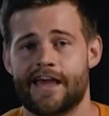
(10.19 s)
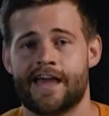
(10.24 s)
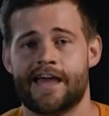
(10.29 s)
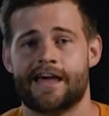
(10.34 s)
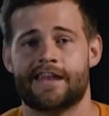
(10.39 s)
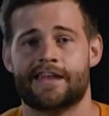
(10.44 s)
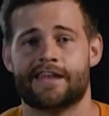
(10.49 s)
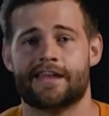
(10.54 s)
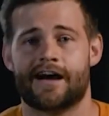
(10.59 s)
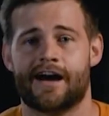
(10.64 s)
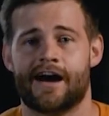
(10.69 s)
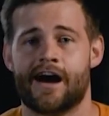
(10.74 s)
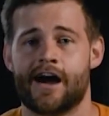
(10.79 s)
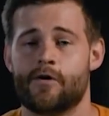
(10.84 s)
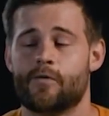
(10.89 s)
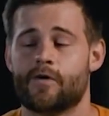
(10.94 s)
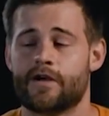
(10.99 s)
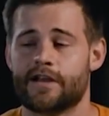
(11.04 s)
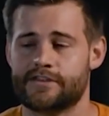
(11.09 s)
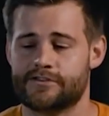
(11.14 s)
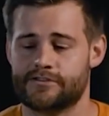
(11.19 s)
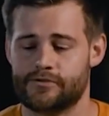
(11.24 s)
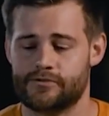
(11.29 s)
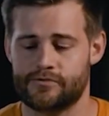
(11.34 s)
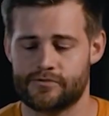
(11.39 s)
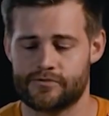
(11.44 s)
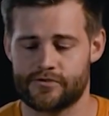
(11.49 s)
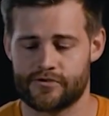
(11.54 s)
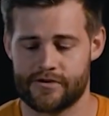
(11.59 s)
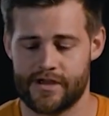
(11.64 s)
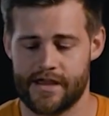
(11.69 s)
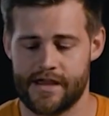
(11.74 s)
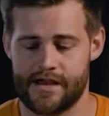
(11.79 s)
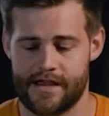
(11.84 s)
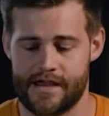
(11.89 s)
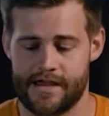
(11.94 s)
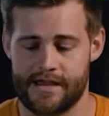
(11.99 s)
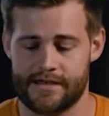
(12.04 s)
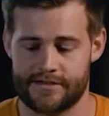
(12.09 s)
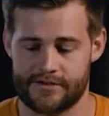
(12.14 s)
and I wanted to
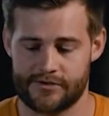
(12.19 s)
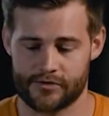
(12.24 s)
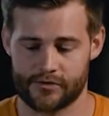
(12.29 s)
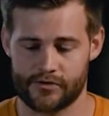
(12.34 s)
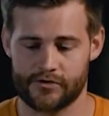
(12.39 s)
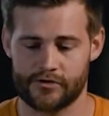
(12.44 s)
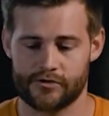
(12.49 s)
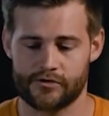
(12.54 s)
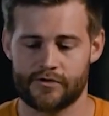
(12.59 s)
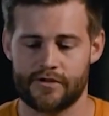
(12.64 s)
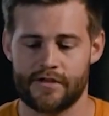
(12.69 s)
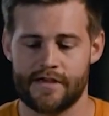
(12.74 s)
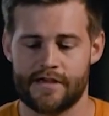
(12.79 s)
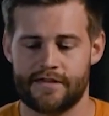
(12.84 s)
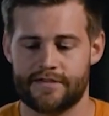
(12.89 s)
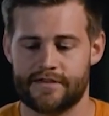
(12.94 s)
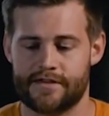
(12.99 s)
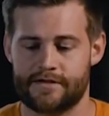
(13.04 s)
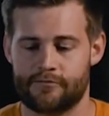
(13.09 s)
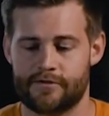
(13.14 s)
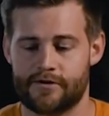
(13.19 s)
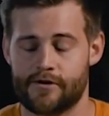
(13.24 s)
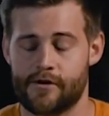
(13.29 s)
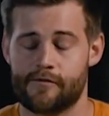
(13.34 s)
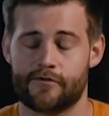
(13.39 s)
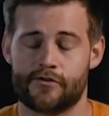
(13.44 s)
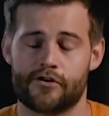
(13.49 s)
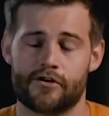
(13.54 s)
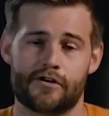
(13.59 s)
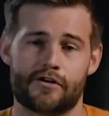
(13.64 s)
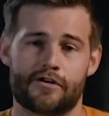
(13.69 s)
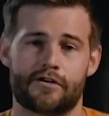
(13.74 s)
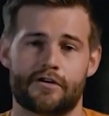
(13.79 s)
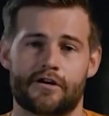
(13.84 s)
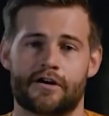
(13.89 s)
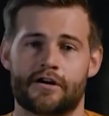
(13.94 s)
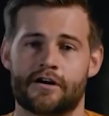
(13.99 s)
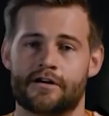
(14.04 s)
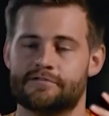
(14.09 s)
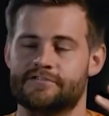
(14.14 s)
create a tutorial that went over
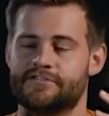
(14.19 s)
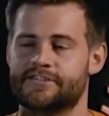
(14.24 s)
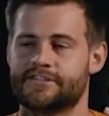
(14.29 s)
a